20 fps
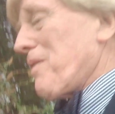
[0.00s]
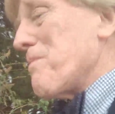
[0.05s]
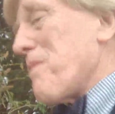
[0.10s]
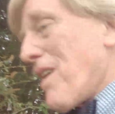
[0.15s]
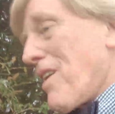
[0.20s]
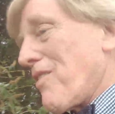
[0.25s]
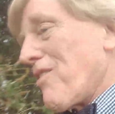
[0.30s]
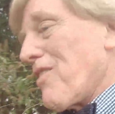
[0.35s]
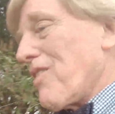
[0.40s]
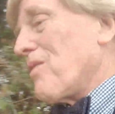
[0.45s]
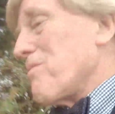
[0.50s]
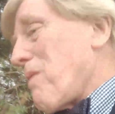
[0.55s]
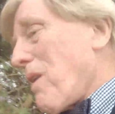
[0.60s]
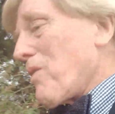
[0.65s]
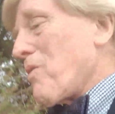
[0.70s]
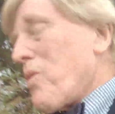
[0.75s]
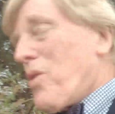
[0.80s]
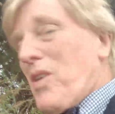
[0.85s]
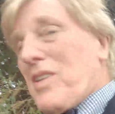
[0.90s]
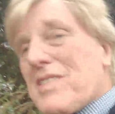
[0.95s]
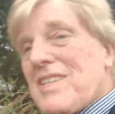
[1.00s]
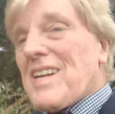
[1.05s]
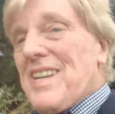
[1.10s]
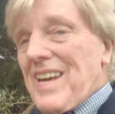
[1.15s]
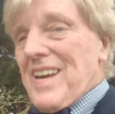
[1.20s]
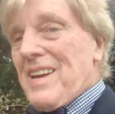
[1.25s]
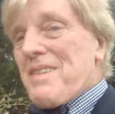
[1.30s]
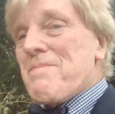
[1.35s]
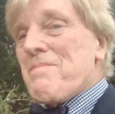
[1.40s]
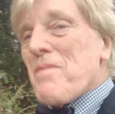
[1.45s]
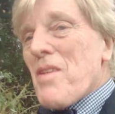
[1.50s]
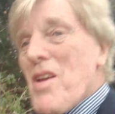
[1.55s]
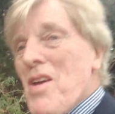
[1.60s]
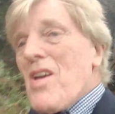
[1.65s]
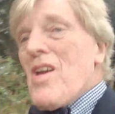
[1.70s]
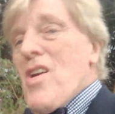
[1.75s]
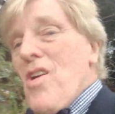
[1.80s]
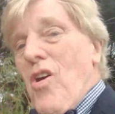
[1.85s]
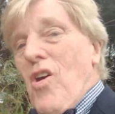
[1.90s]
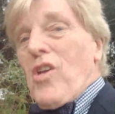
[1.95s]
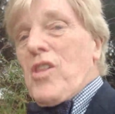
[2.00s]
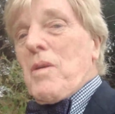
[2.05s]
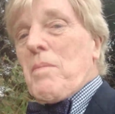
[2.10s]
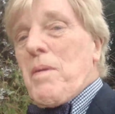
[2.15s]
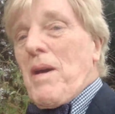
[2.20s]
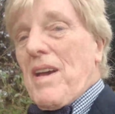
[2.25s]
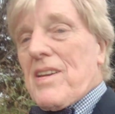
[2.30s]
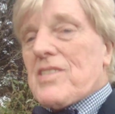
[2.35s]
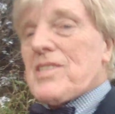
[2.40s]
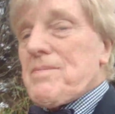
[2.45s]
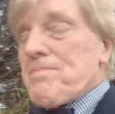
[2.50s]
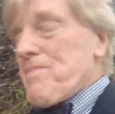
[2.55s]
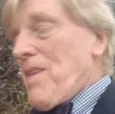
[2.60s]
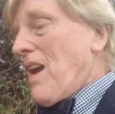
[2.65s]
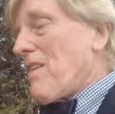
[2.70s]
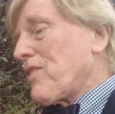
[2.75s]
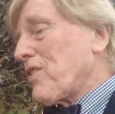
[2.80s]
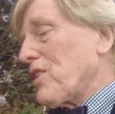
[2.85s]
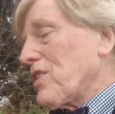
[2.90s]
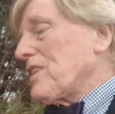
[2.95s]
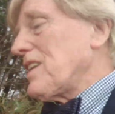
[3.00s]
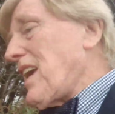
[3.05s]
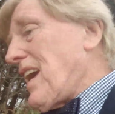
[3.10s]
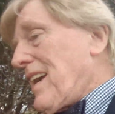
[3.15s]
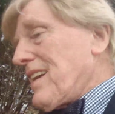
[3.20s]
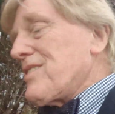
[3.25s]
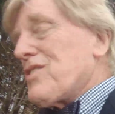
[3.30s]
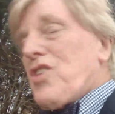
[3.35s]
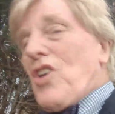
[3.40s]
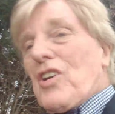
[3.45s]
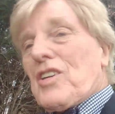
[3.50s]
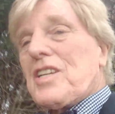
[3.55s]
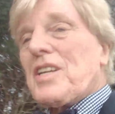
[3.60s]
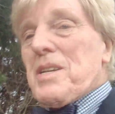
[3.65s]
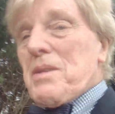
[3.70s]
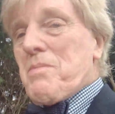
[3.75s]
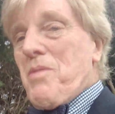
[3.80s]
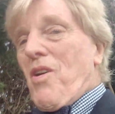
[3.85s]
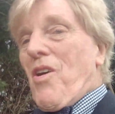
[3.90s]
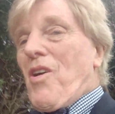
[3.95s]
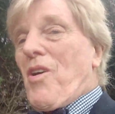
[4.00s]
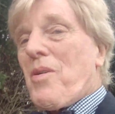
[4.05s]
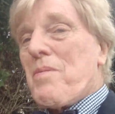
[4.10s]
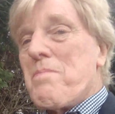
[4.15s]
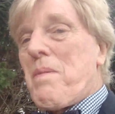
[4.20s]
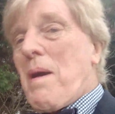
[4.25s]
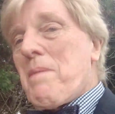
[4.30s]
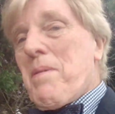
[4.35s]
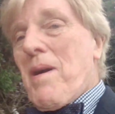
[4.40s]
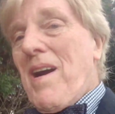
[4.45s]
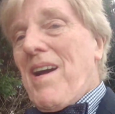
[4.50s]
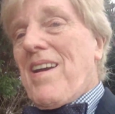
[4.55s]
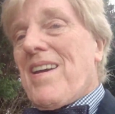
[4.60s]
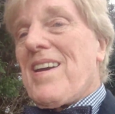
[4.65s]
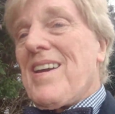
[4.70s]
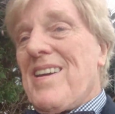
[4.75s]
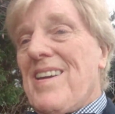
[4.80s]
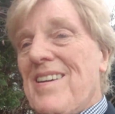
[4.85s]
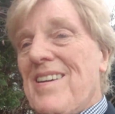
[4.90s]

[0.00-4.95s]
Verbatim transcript: of my my walk today. All the best. Have a good day. Talk to you tomorrow. Bye bye.